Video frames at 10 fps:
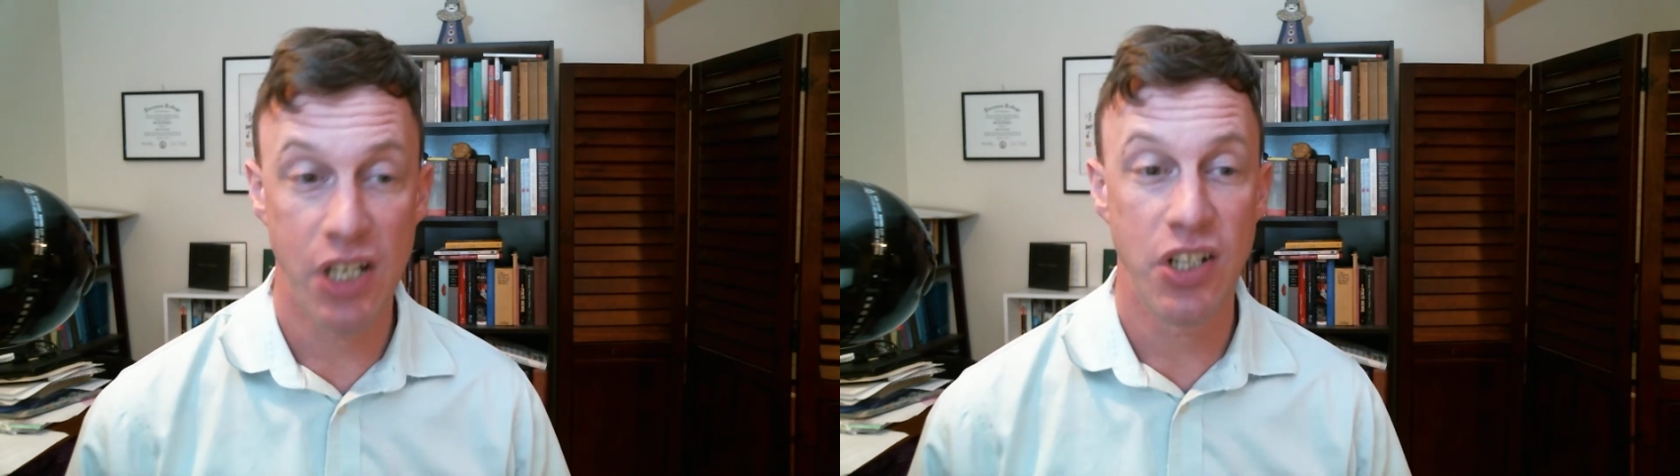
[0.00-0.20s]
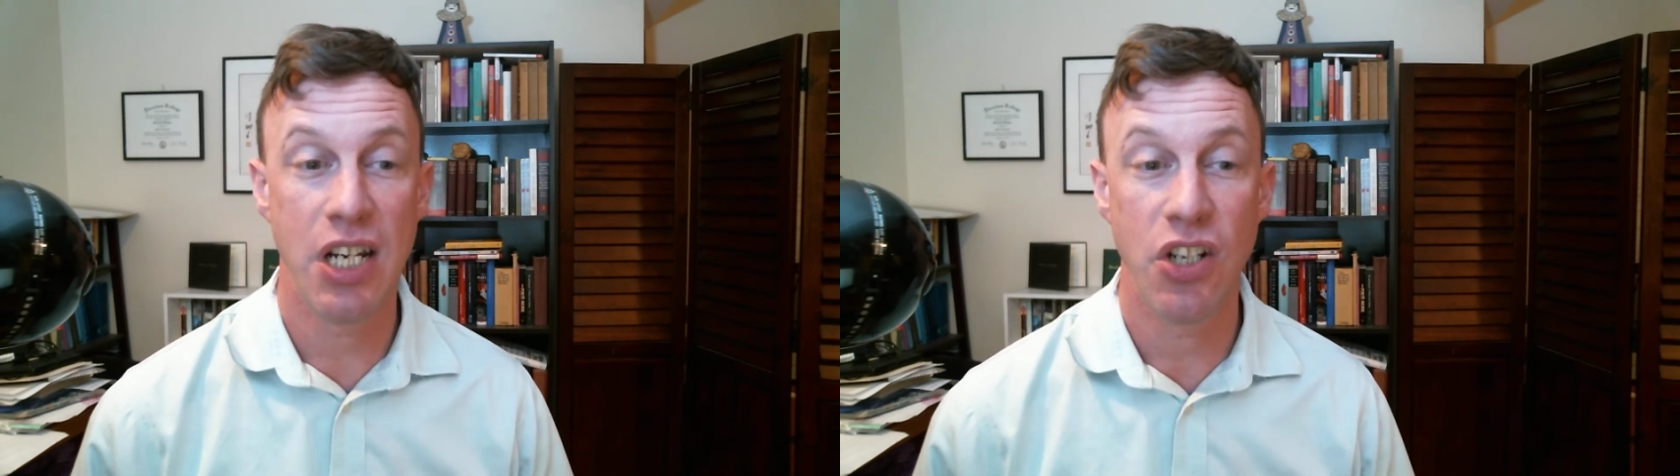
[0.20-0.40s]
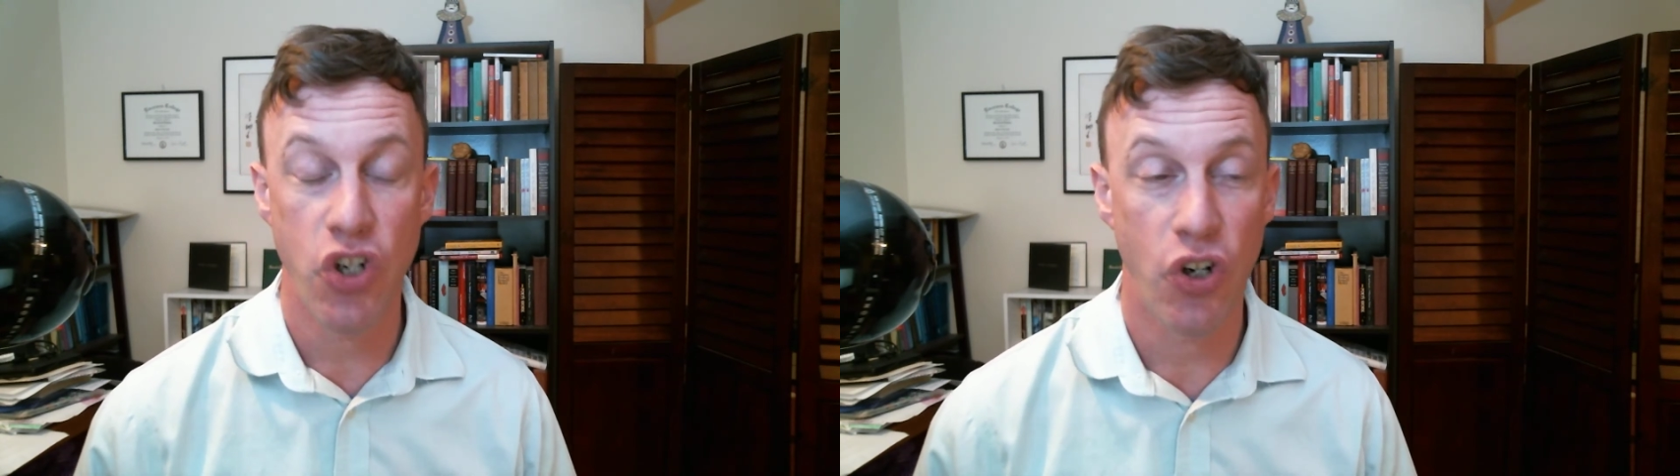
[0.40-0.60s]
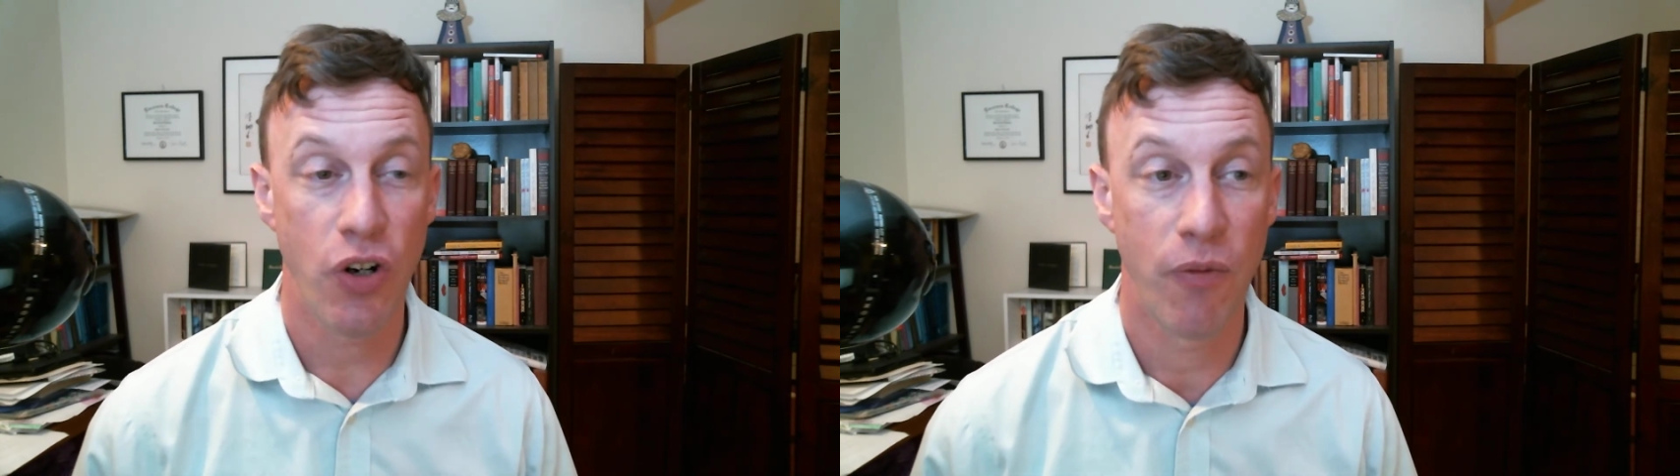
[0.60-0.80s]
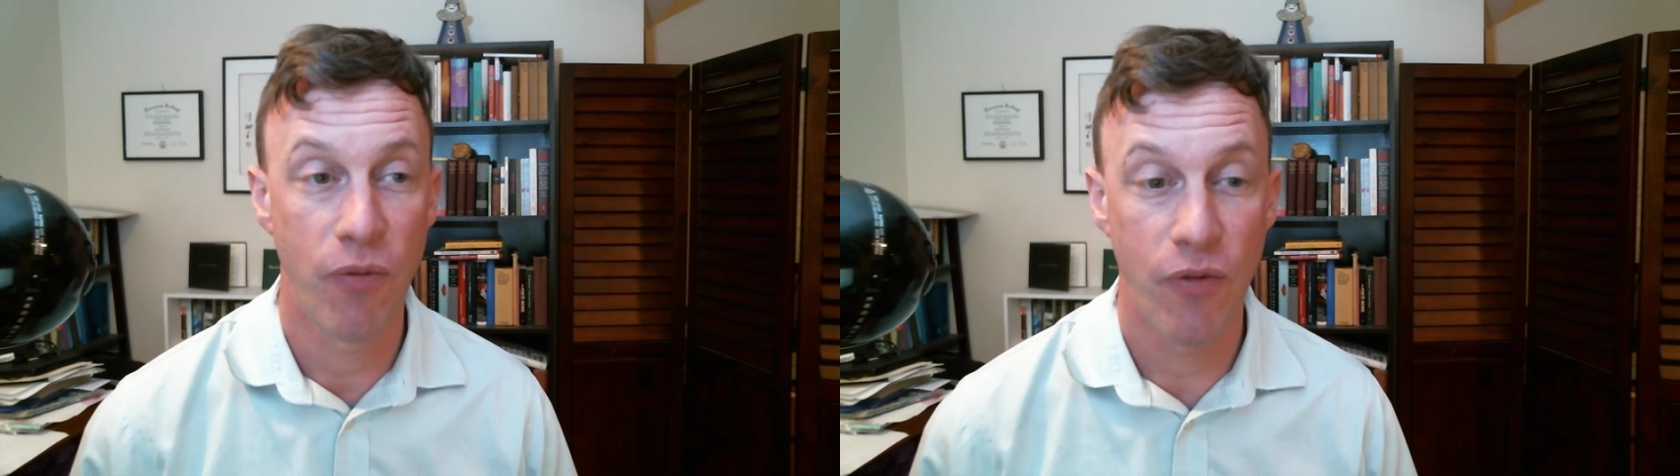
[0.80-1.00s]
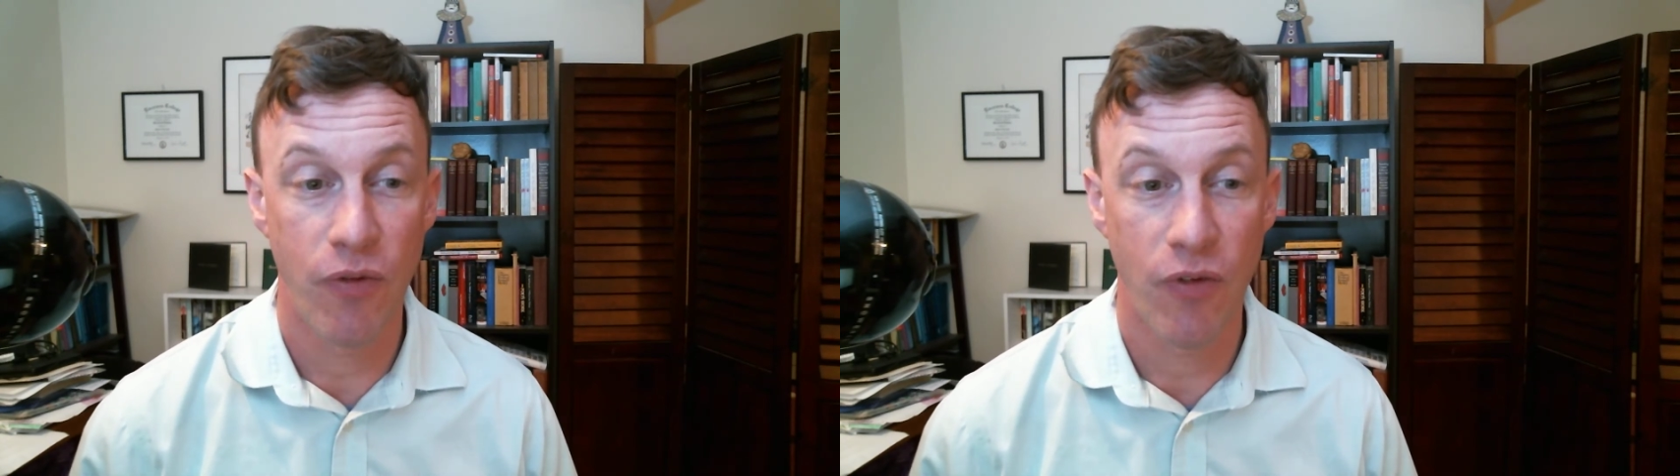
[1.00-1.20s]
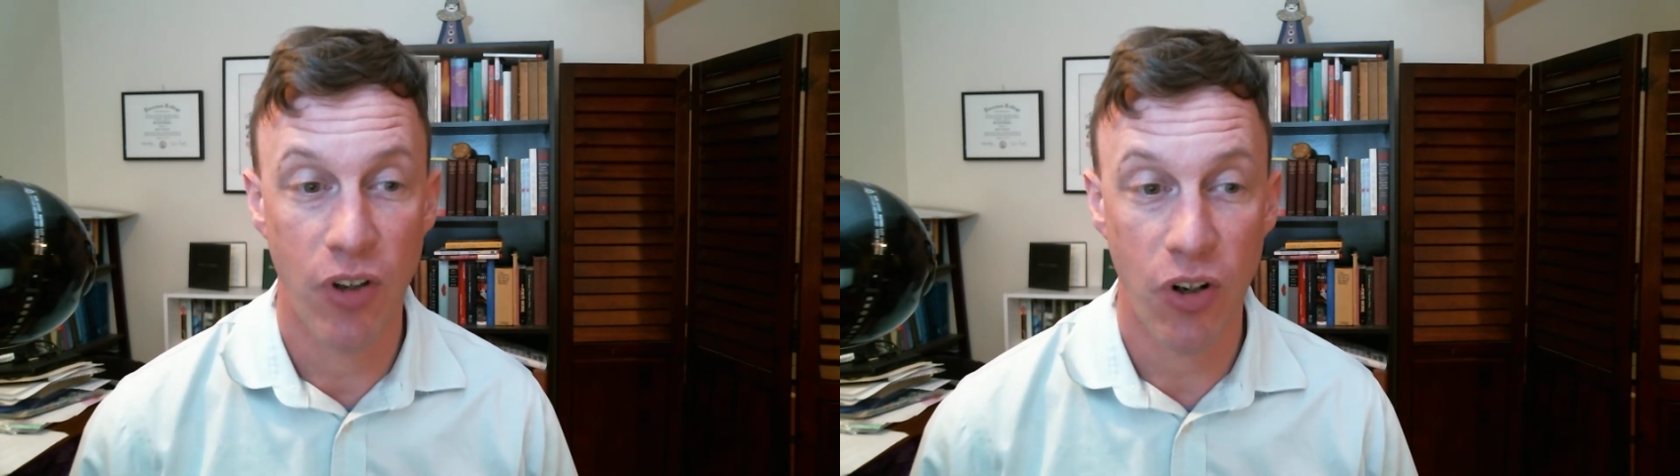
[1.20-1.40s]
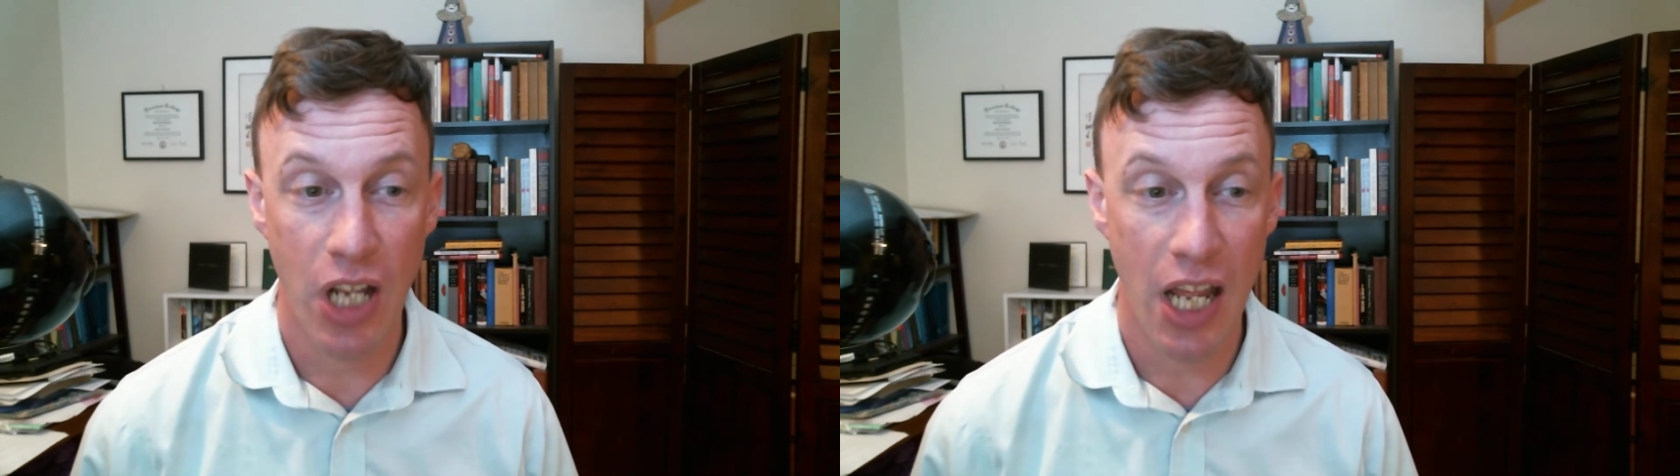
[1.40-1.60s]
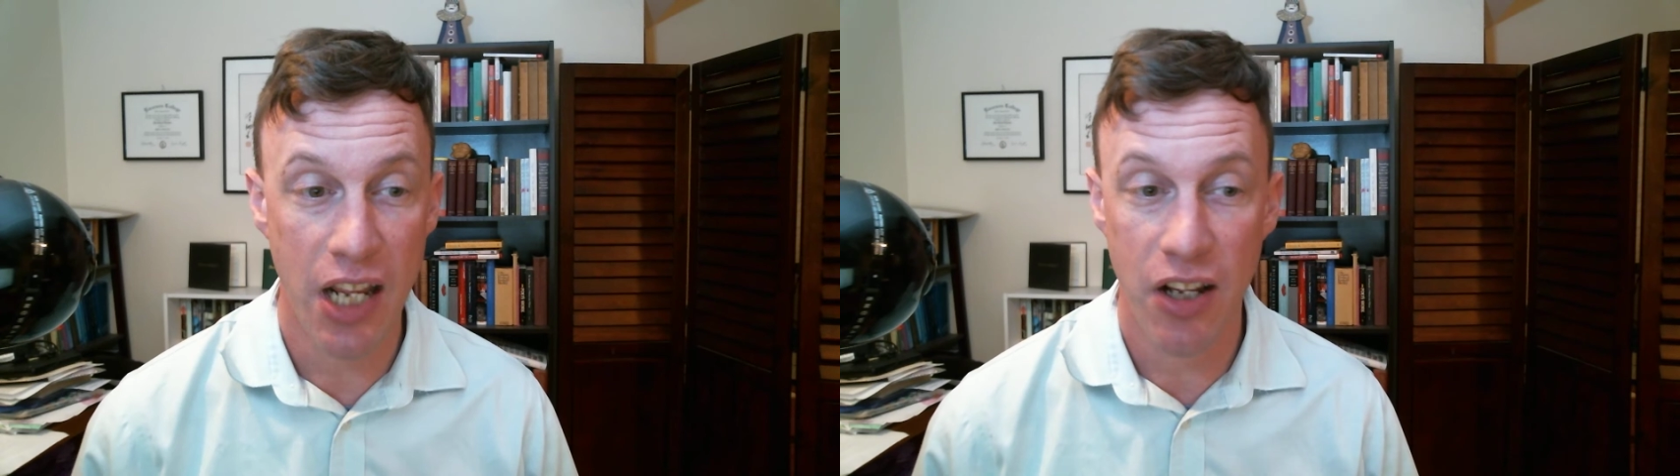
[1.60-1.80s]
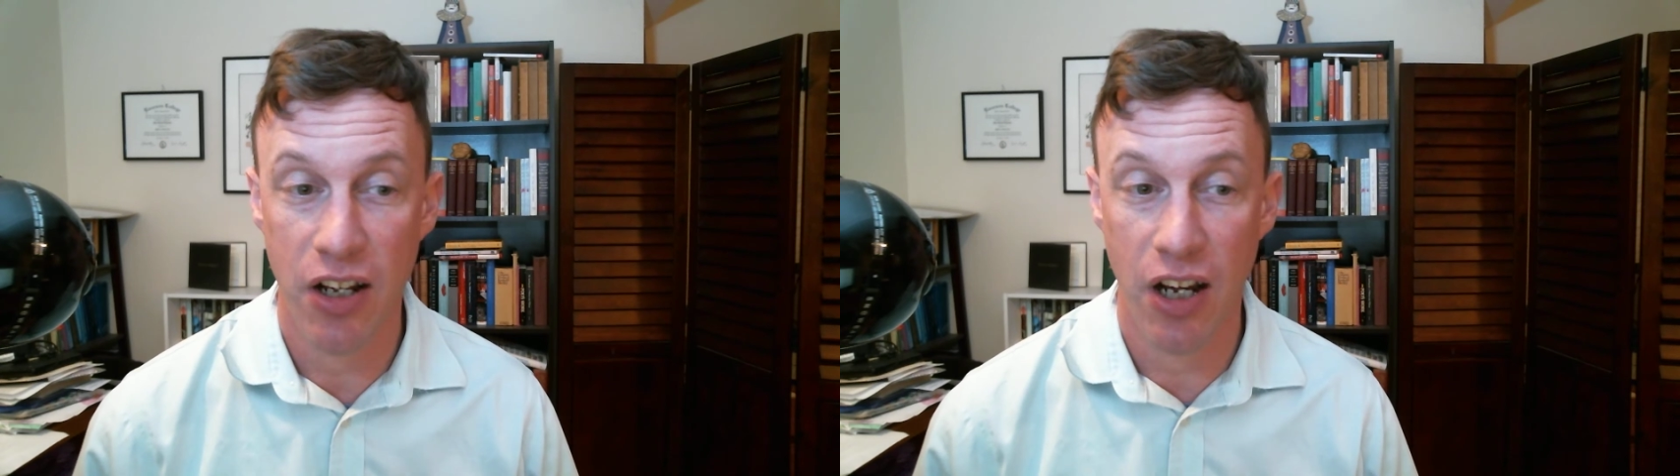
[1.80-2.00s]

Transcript: teacher, okay?